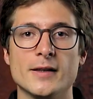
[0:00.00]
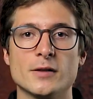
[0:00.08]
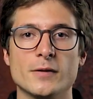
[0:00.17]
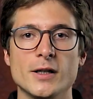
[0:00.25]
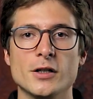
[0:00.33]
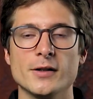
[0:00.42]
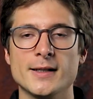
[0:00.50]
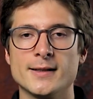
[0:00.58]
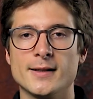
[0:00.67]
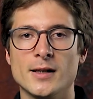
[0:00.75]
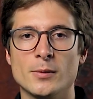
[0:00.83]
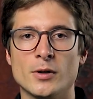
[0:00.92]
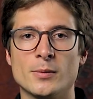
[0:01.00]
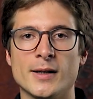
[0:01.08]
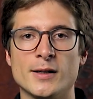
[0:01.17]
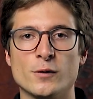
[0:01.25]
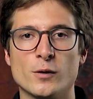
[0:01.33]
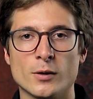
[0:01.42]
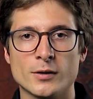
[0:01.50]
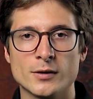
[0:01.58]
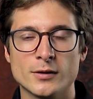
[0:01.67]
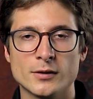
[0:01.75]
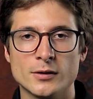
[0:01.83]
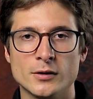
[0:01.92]
This feature is enabled by
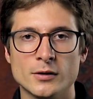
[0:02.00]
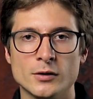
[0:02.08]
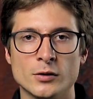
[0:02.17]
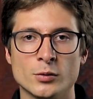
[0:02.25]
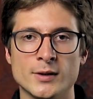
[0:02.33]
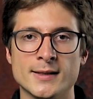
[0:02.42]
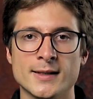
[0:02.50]
default. To